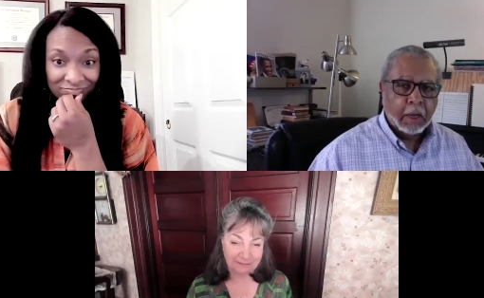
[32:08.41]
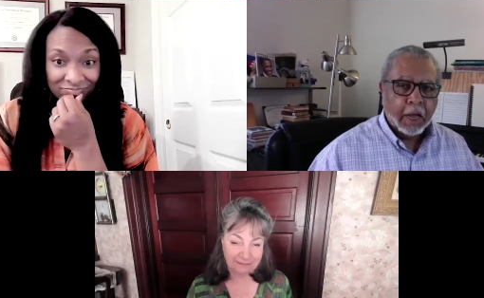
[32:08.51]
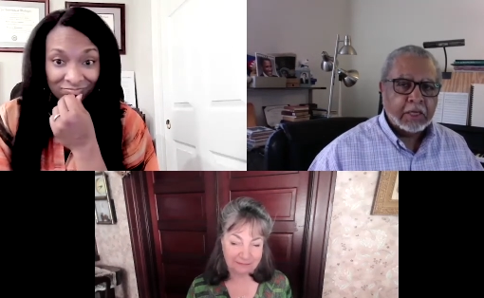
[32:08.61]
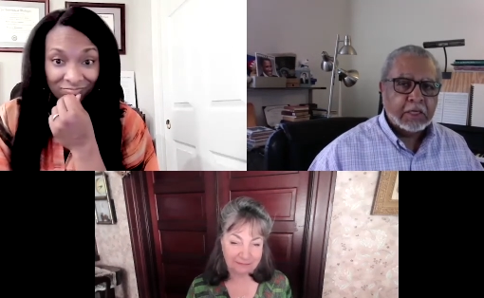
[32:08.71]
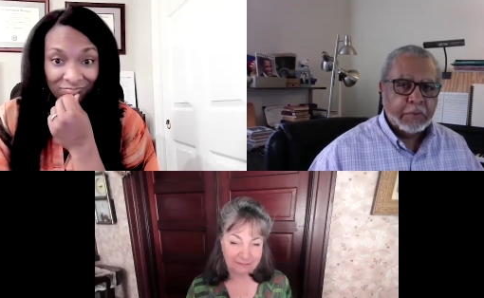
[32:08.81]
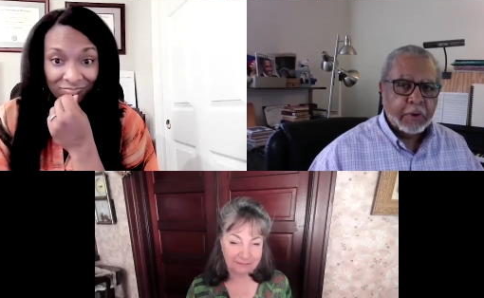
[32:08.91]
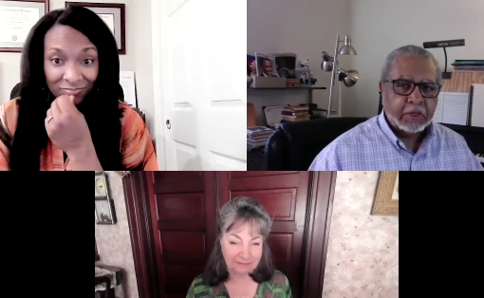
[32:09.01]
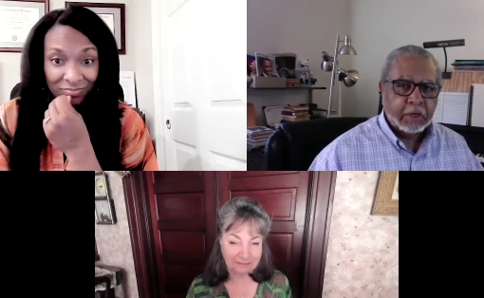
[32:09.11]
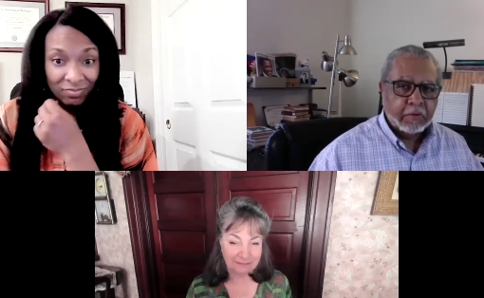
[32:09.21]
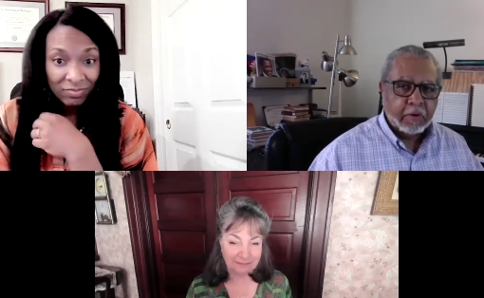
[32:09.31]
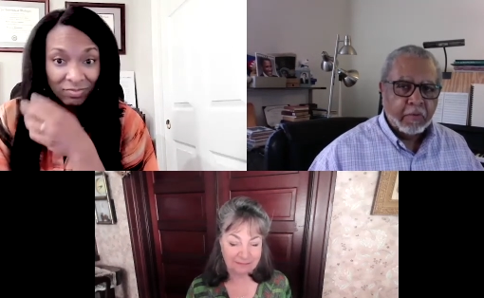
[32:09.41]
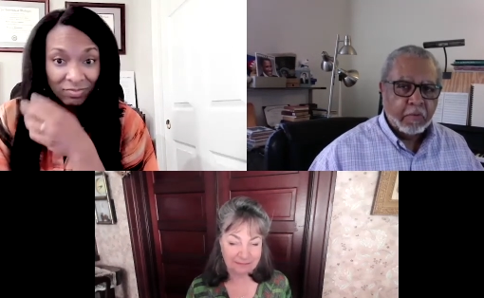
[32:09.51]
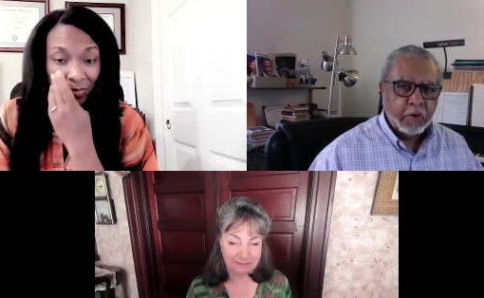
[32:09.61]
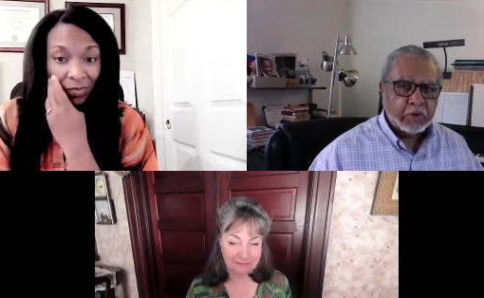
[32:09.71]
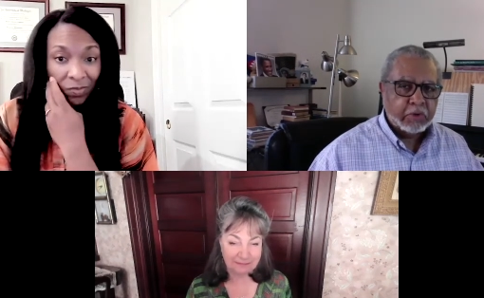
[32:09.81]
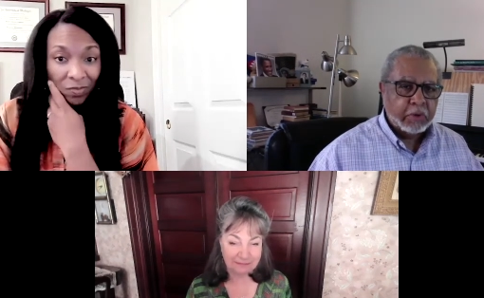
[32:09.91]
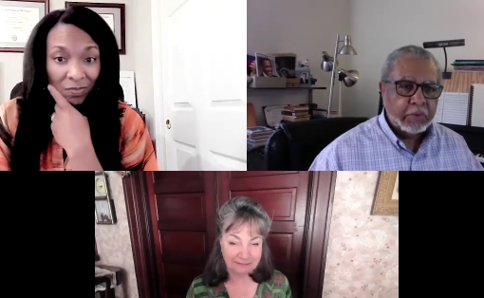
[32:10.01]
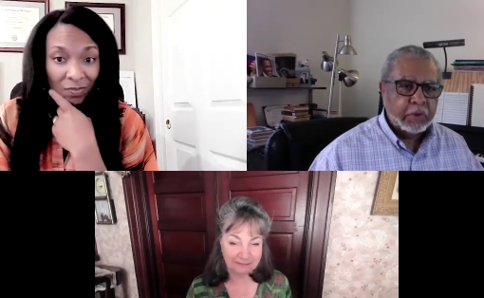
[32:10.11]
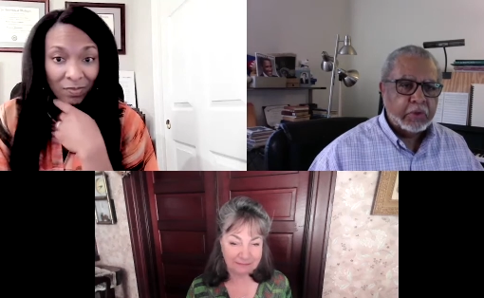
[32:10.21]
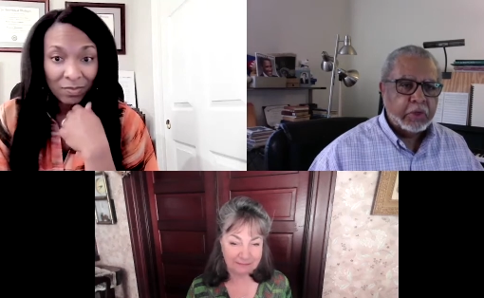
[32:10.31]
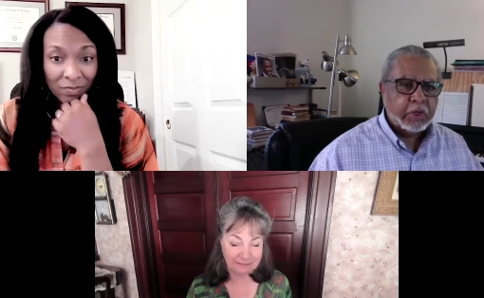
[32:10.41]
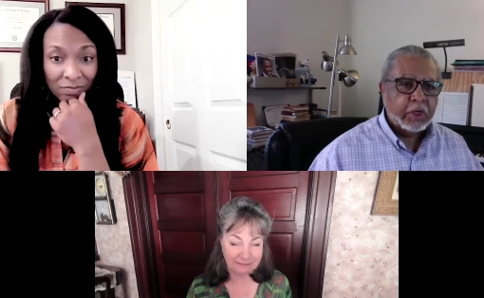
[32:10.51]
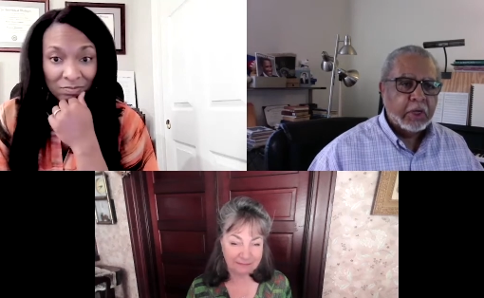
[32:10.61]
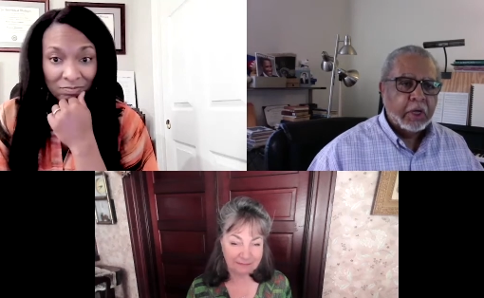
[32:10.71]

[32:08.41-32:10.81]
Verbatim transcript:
Speaker 1: aspect of Western music